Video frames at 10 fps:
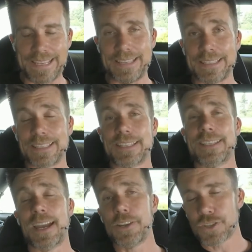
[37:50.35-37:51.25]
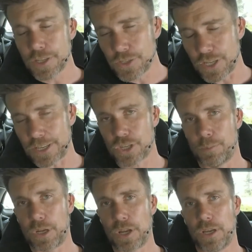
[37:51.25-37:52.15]
is staged
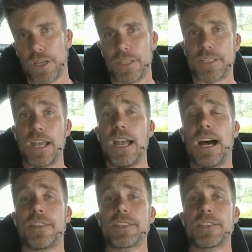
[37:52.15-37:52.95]
injection, because uh,